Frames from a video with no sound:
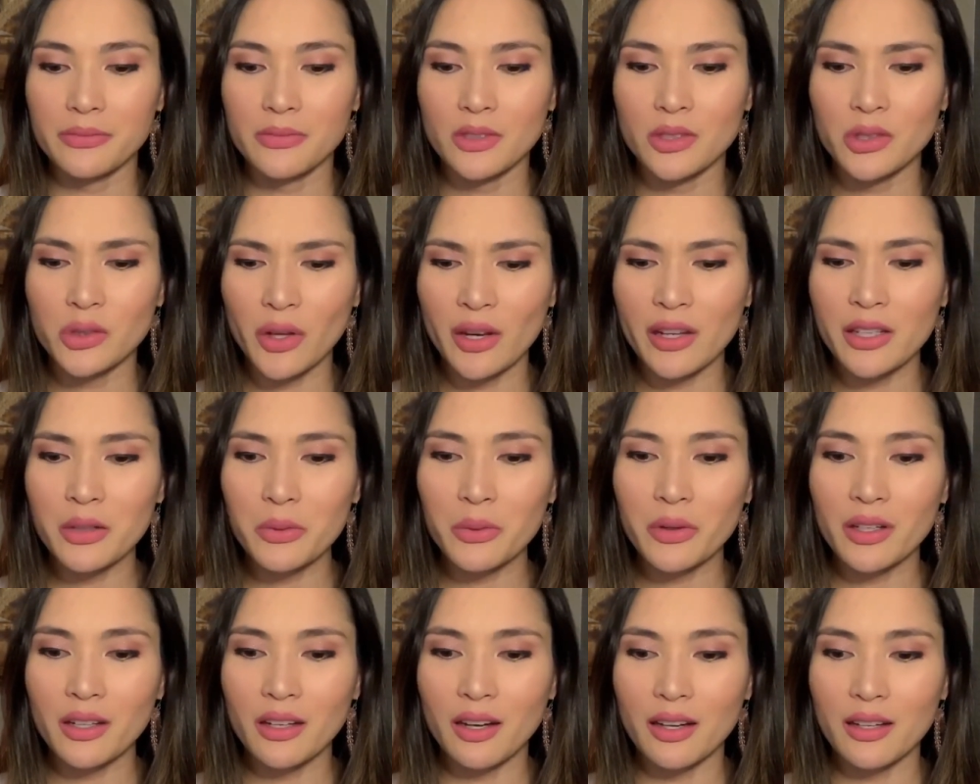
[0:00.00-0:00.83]
So
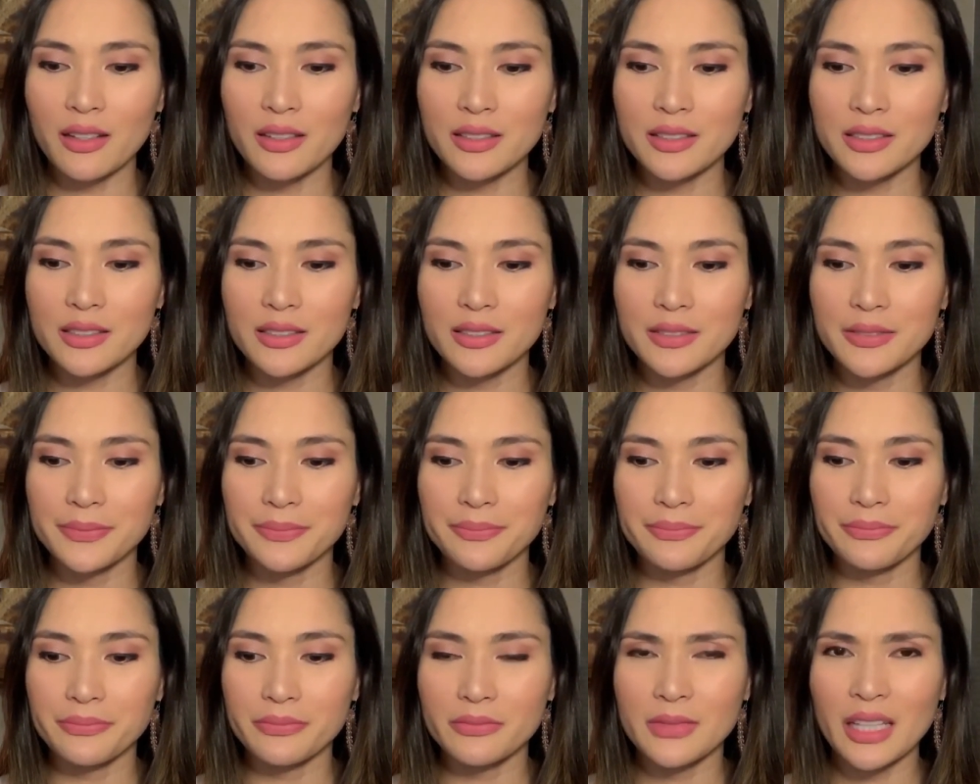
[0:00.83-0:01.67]
anyway, guys,
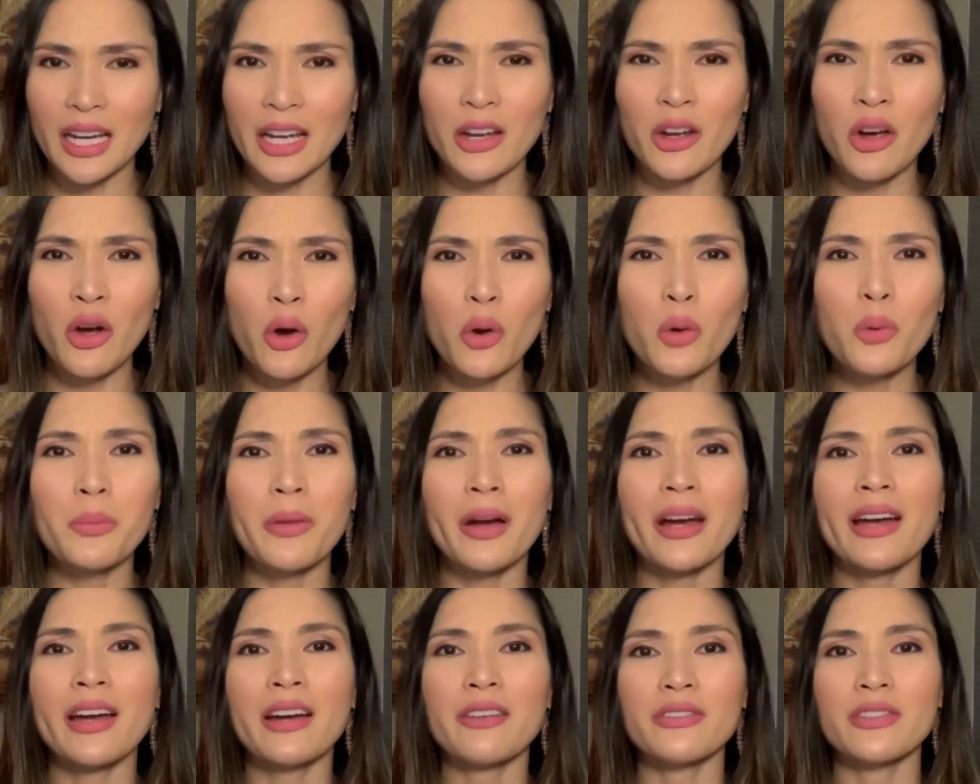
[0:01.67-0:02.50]
I hope
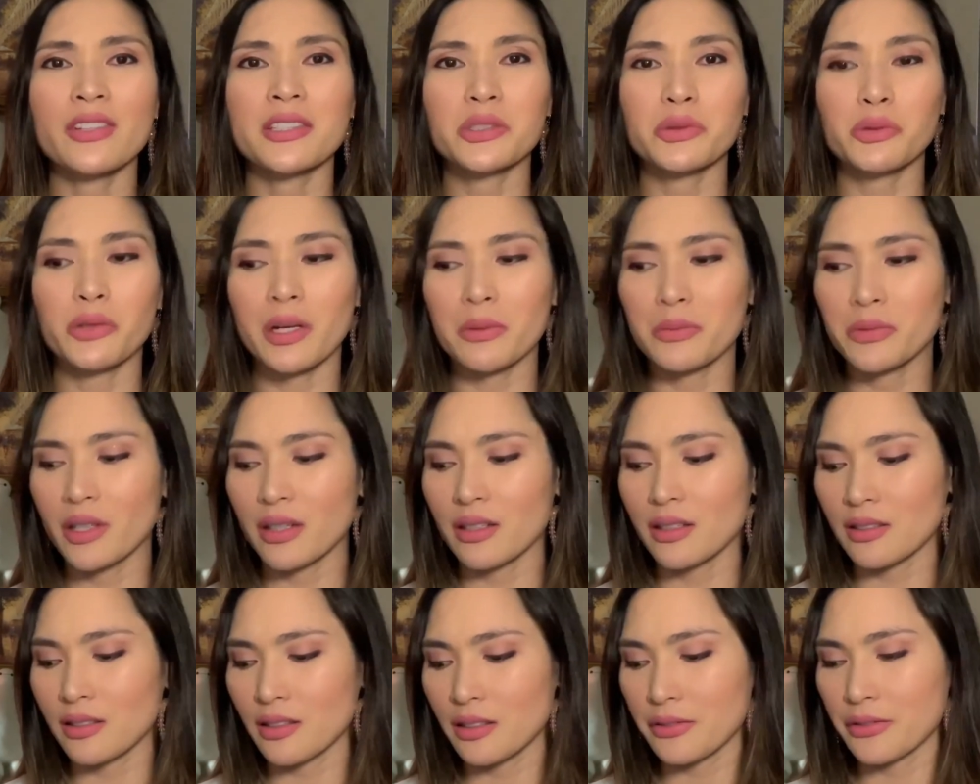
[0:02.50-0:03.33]
I have described
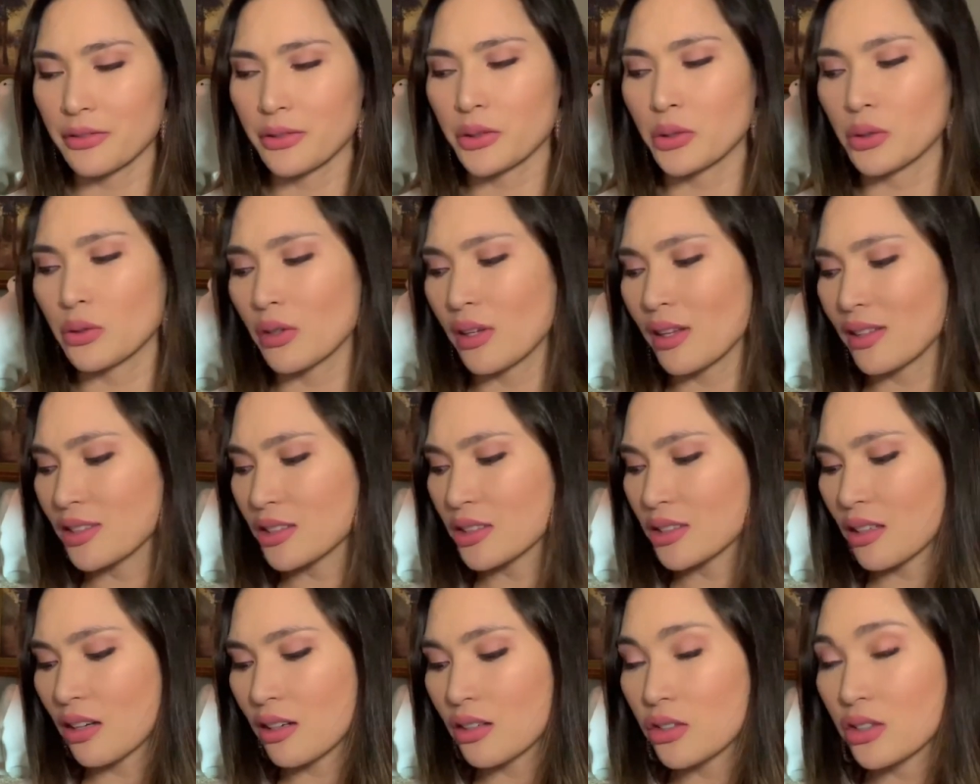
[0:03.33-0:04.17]
that enough for you. It's
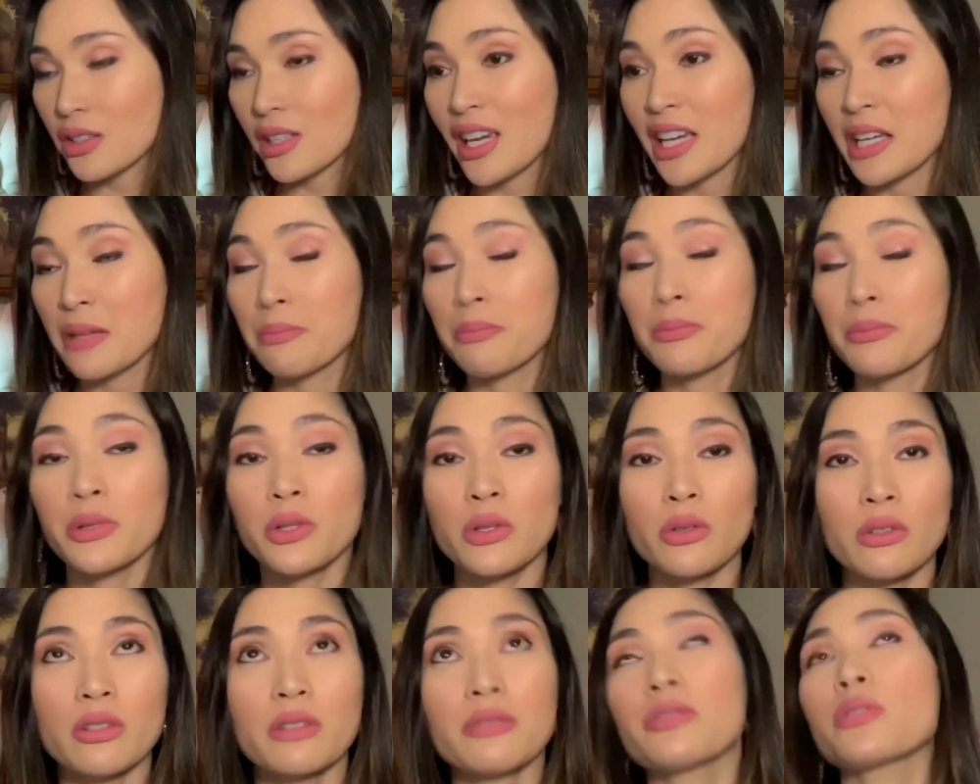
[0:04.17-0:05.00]
such a
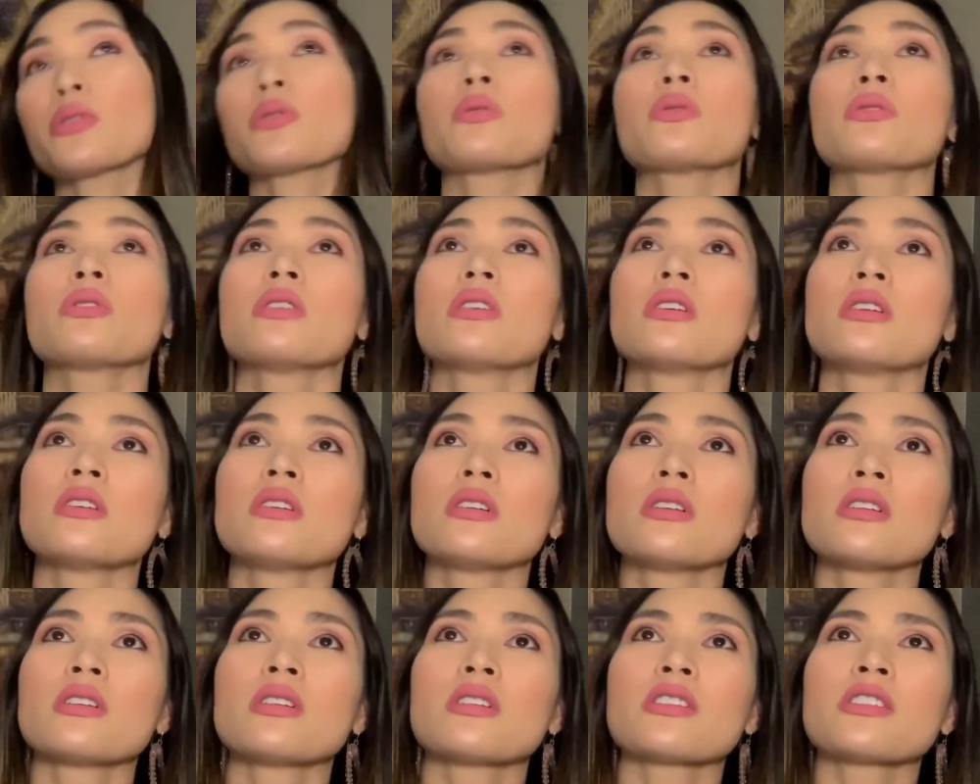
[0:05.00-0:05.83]
beautiful,
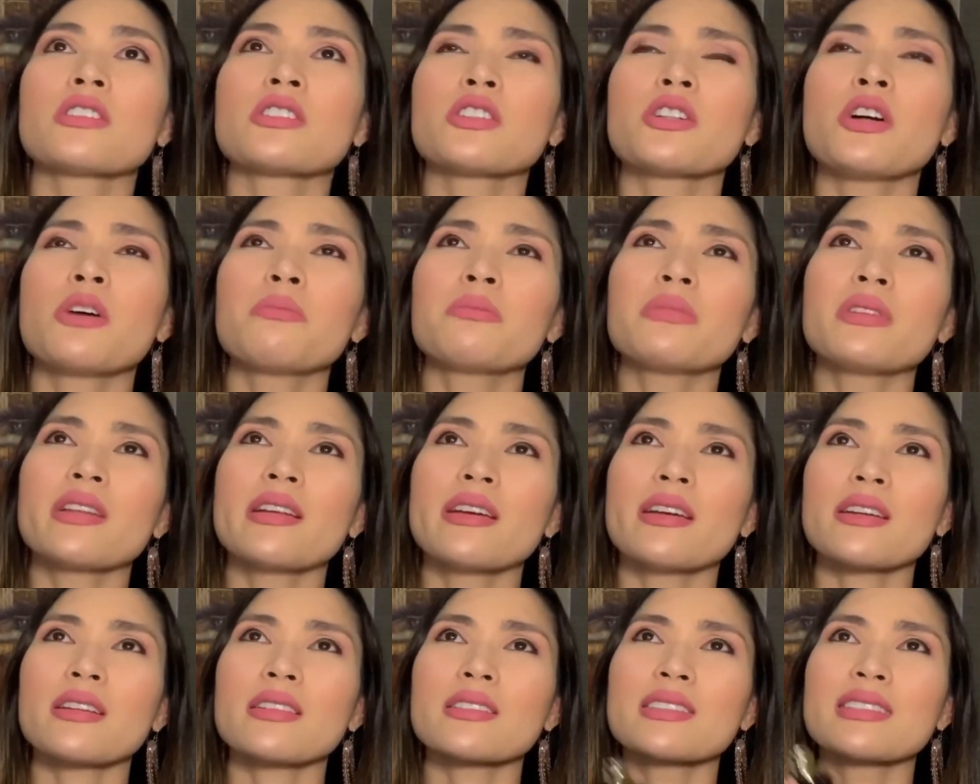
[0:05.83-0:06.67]

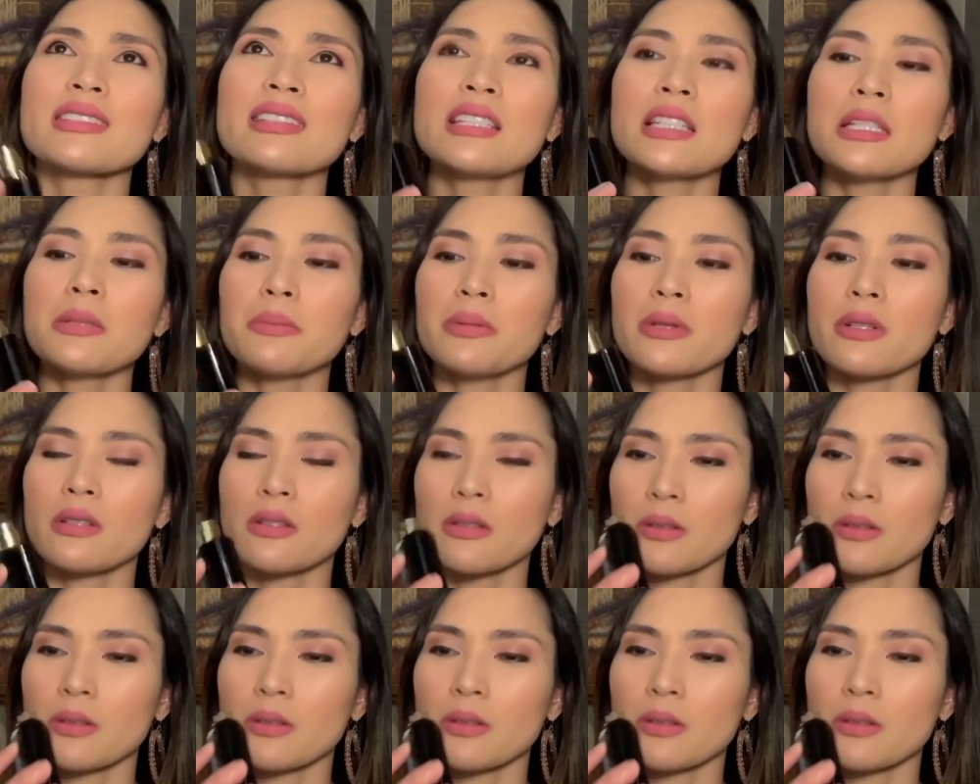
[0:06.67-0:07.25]
complex, deep,